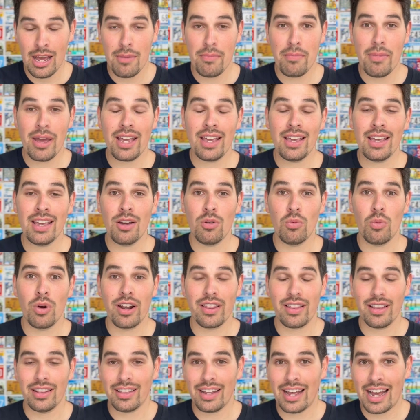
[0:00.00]
making it one
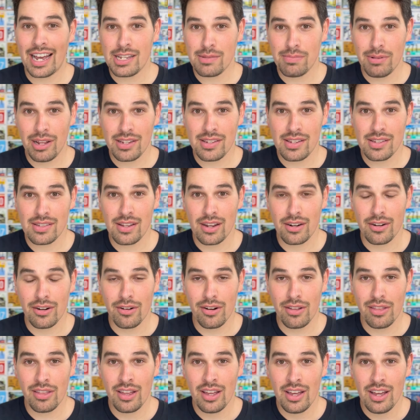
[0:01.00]
of the last places on
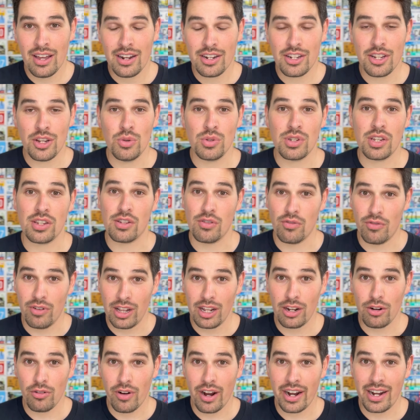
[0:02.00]
Earth to use a
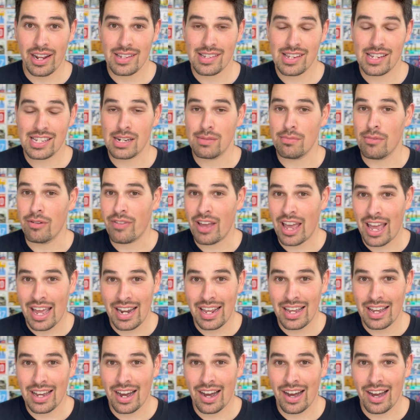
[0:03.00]
Cyrillic writing system of
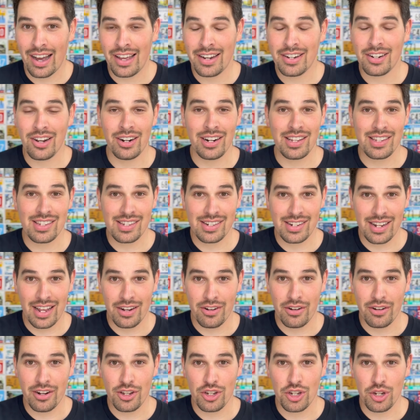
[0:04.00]
any kind on its
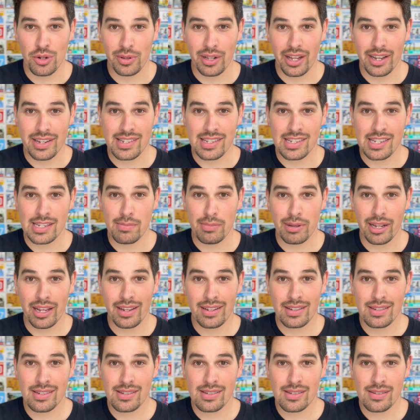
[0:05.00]
standard-issue license
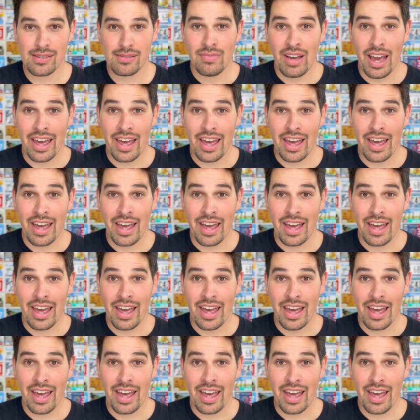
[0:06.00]
plates.